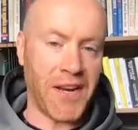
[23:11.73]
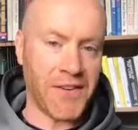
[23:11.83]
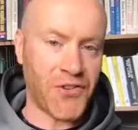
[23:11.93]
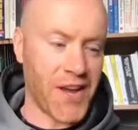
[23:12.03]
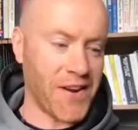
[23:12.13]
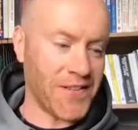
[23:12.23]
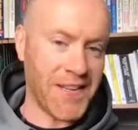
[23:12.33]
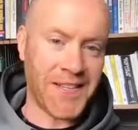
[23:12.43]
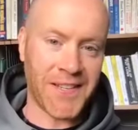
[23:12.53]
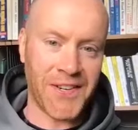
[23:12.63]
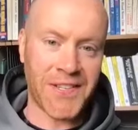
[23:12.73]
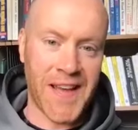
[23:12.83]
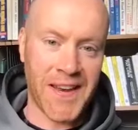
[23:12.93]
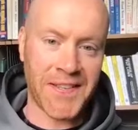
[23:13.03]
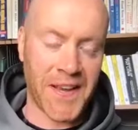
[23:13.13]
And trainers need to
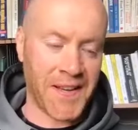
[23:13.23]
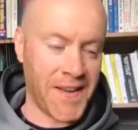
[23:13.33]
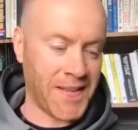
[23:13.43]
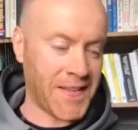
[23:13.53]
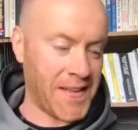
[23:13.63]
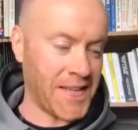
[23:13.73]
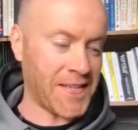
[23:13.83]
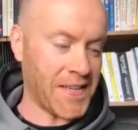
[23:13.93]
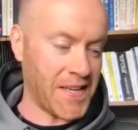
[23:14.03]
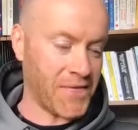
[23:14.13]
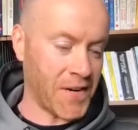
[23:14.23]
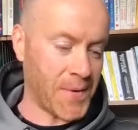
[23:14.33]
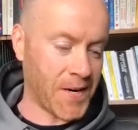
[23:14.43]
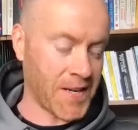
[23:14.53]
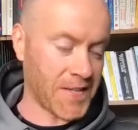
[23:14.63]
understand this. And I said this to Neve on a
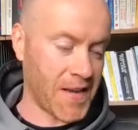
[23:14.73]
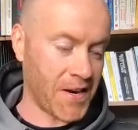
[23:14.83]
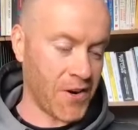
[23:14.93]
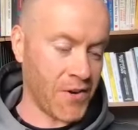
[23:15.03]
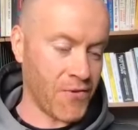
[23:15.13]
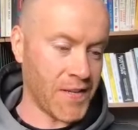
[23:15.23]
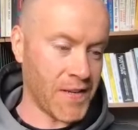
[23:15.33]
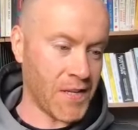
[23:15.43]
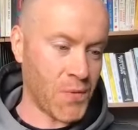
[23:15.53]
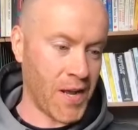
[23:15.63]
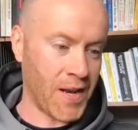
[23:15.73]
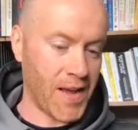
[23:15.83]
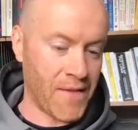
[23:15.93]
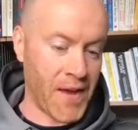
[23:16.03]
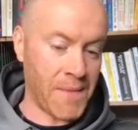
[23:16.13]
podcast I had her on recently as well.
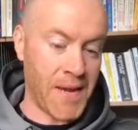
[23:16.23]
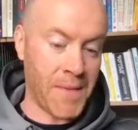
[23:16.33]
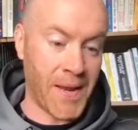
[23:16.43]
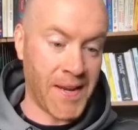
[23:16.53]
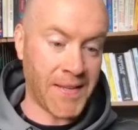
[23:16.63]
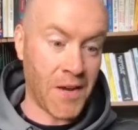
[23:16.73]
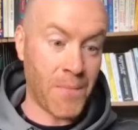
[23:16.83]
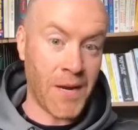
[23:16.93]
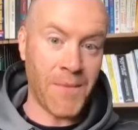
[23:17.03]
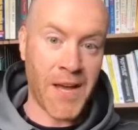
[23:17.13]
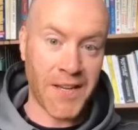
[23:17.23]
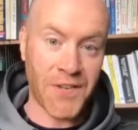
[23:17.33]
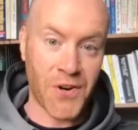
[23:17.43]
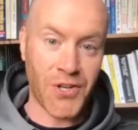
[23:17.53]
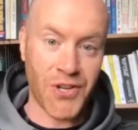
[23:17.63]
I've had my appendix out, but I'm not a
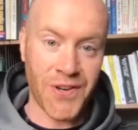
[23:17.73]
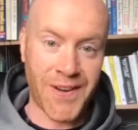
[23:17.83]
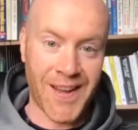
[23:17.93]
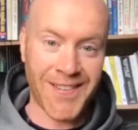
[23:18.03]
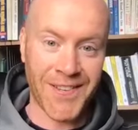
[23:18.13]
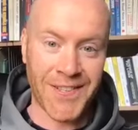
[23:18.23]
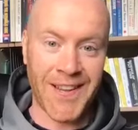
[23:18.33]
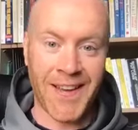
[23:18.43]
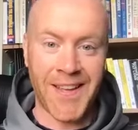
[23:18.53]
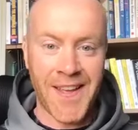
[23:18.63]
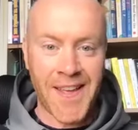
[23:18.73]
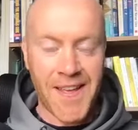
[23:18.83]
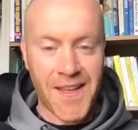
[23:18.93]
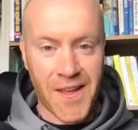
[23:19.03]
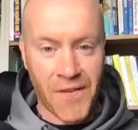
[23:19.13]
surgeon, okay? So it's like,
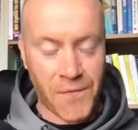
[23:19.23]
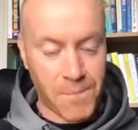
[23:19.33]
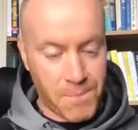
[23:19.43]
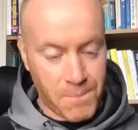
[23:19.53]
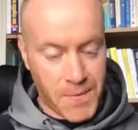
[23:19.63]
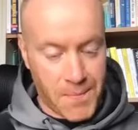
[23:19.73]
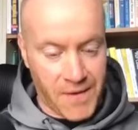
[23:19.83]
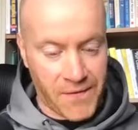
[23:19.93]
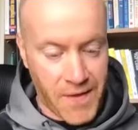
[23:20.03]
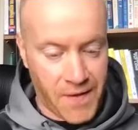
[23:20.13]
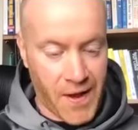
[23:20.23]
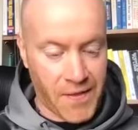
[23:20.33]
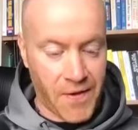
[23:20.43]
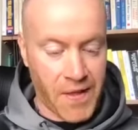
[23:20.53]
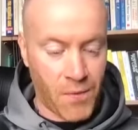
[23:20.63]
if people have had
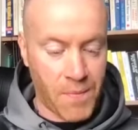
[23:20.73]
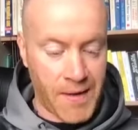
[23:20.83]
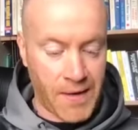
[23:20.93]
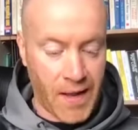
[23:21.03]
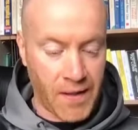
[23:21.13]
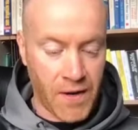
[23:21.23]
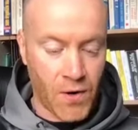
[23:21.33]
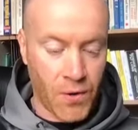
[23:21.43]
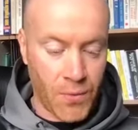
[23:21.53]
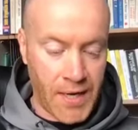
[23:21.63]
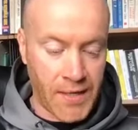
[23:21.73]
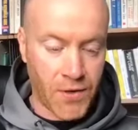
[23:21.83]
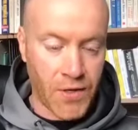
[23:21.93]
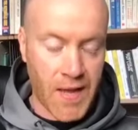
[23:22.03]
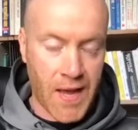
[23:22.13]
their thing with mental health, you know, we need to
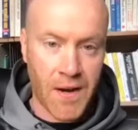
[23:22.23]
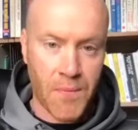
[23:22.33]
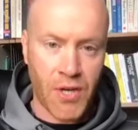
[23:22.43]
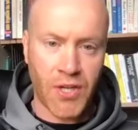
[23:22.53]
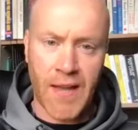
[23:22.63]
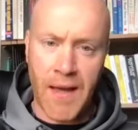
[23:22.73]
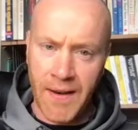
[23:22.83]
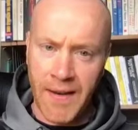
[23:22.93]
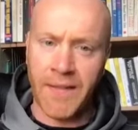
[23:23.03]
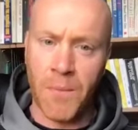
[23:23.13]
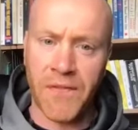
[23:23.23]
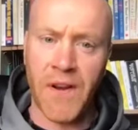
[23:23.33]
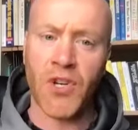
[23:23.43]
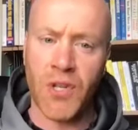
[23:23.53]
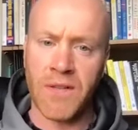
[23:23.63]
understand and appreciate that and let the
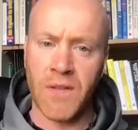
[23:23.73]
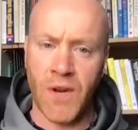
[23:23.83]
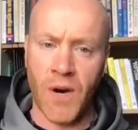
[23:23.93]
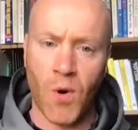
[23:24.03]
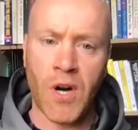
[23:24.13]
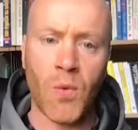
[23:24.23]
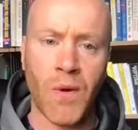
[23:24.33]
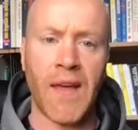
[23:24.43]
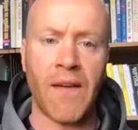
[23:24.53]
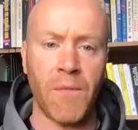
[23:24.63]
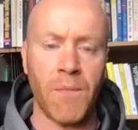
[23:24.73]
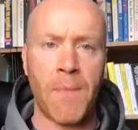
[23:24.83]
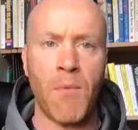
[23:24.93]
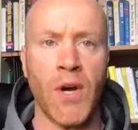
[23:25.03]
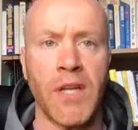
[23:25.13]
professionals do their work with that from
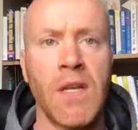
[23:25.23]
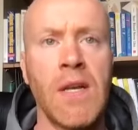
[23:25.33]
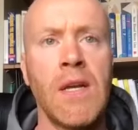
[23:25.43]
that point.